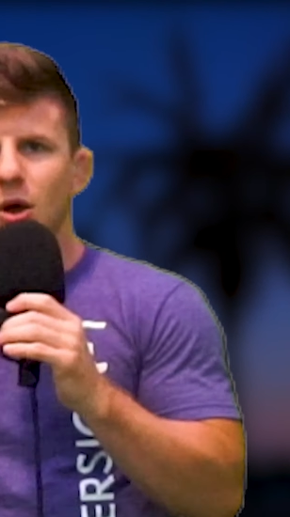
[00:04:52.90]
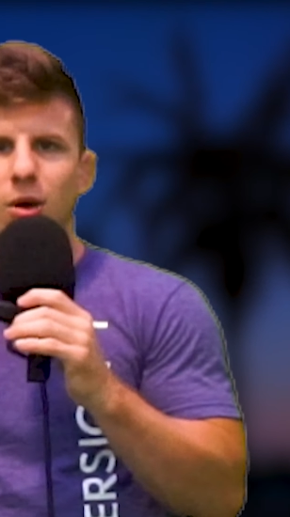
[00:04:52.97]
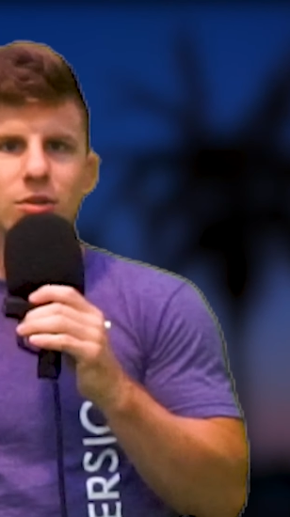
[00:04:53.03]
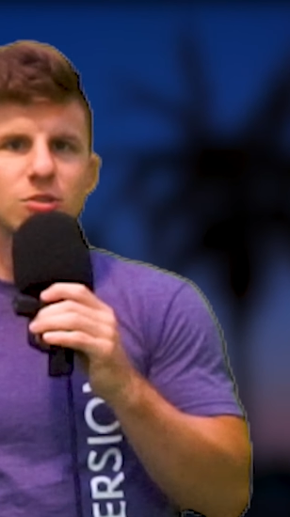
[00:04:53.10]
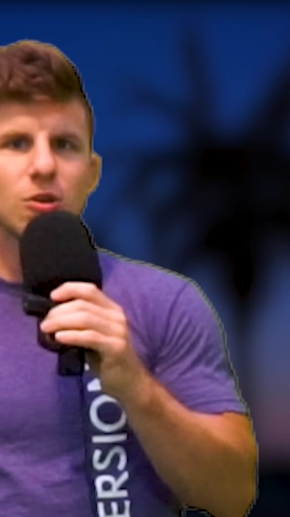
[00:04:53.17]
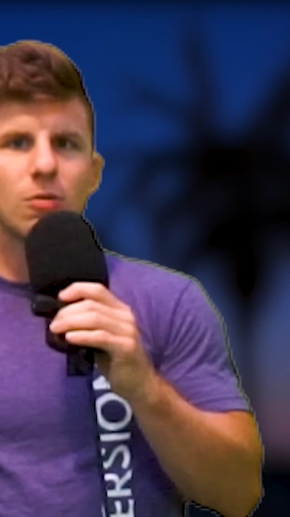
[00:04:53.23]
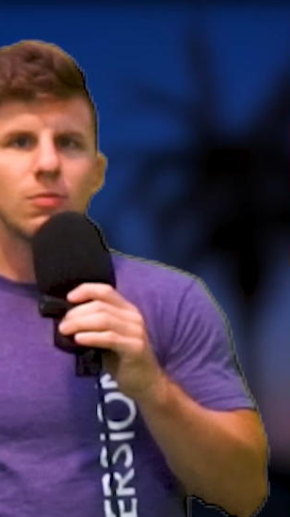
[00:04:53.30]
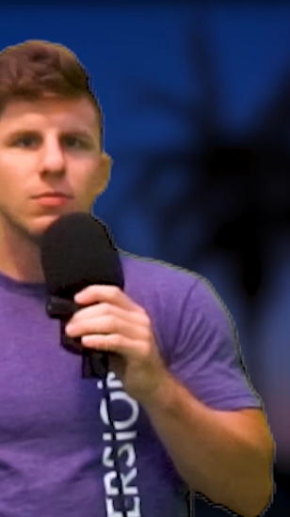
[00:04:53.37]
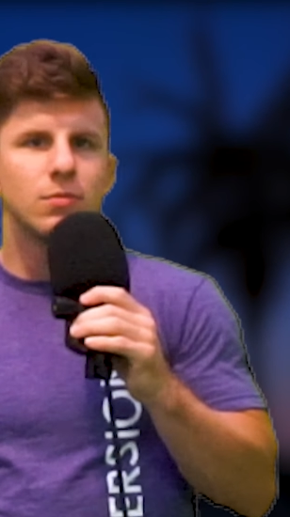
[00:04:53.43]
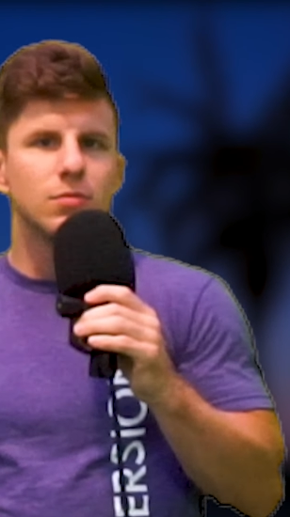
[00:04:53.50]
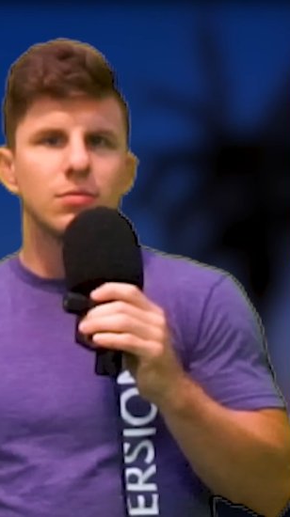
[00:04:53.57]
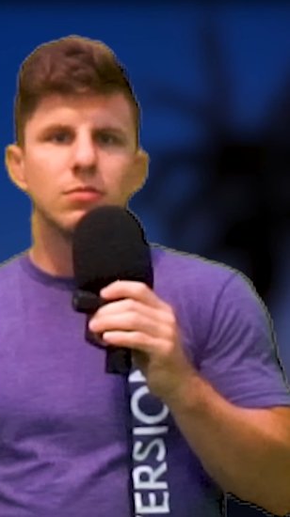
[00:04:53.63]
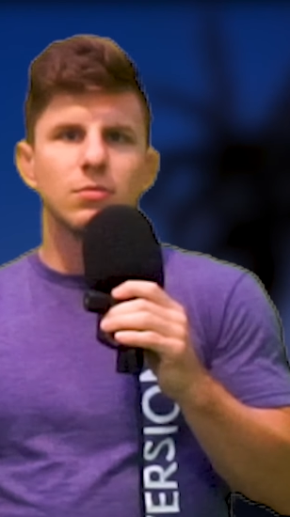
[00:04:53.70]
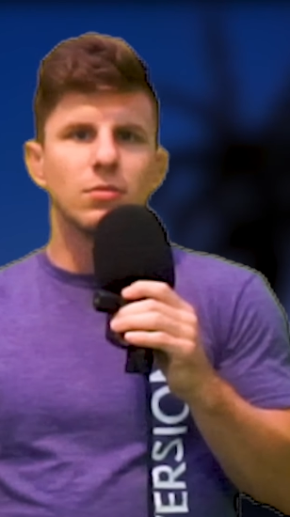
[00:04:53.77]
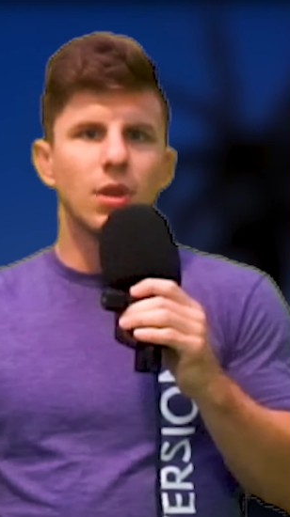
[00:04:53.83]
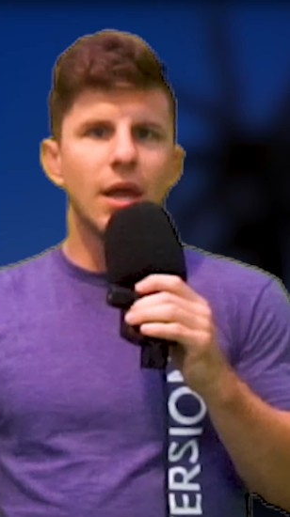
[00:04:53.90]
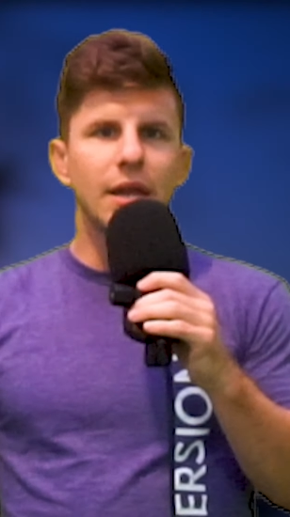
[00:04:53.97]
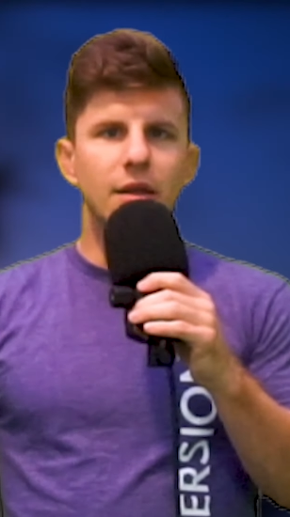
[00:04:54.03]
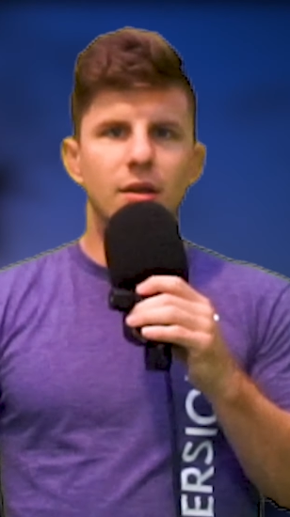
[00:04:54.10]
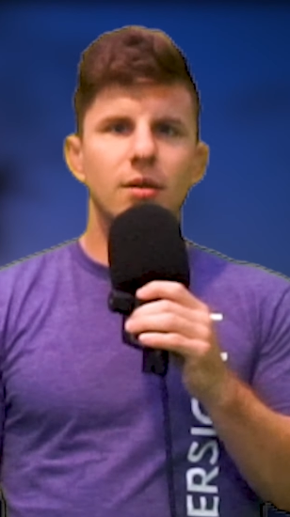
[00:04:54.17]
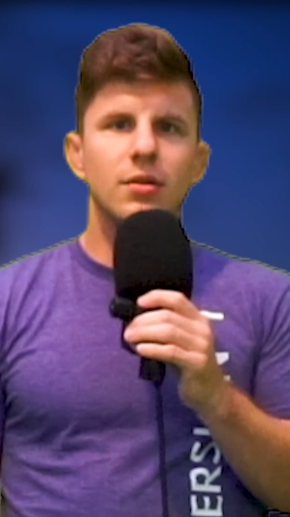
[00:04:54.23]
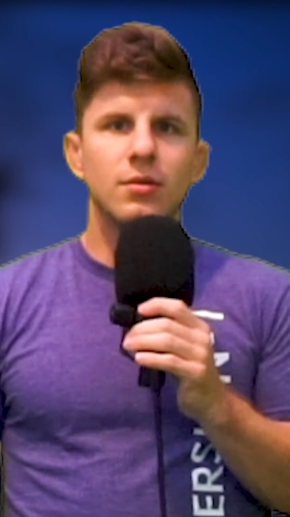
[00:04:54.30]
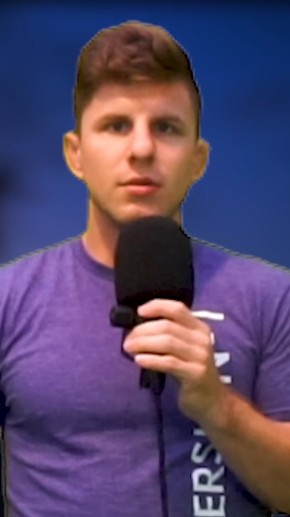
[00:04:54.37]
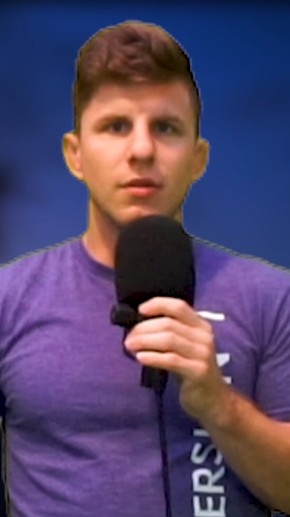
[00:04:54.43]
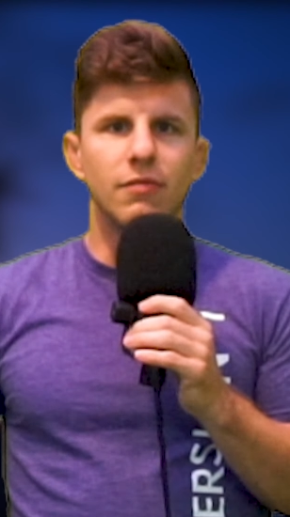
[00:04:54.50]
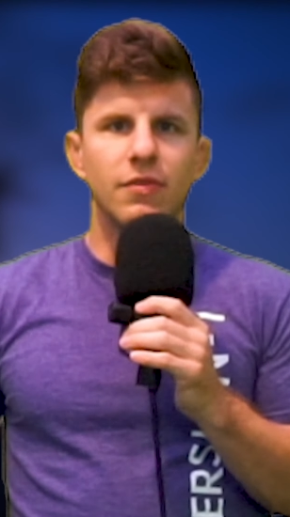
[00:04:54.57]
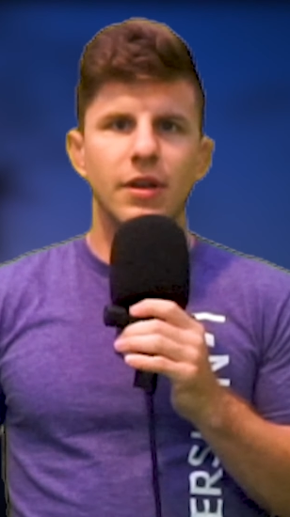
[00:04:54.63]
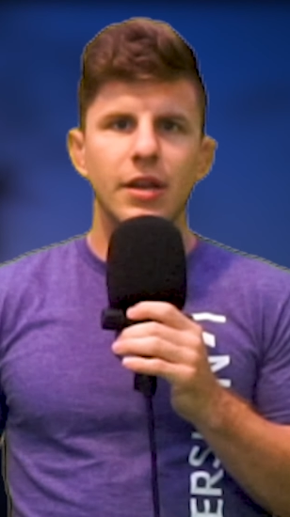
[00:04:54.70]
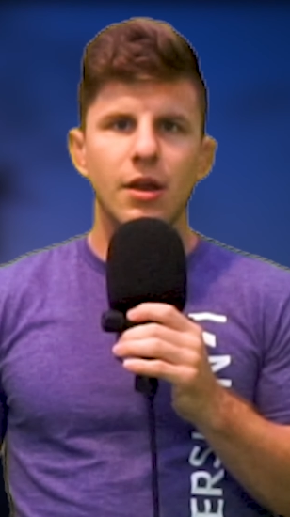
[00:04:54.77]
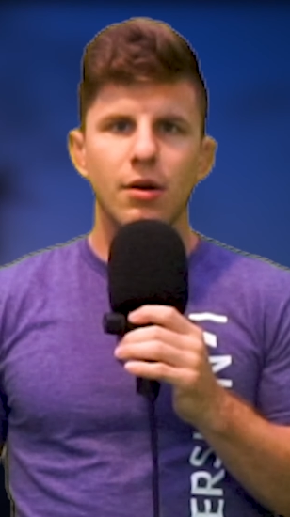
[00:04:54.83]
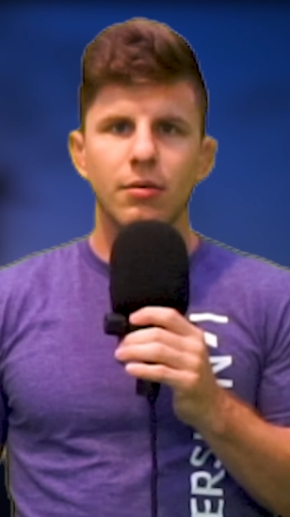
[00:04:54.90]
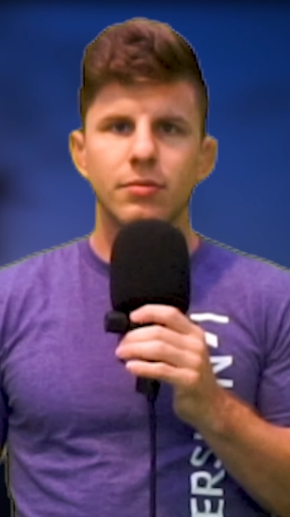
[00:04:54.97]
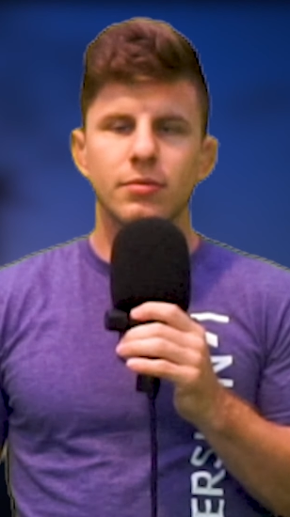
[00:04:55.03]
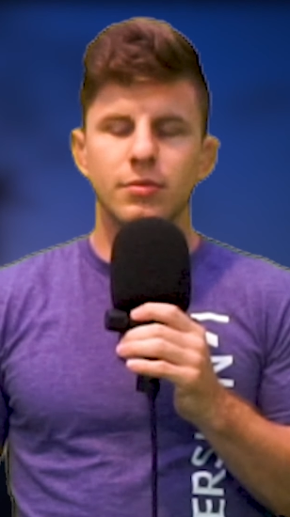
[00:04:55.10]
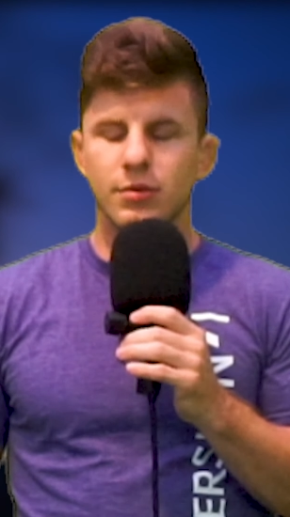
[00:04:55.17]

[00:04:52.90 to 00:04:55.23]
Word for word: Also, like the video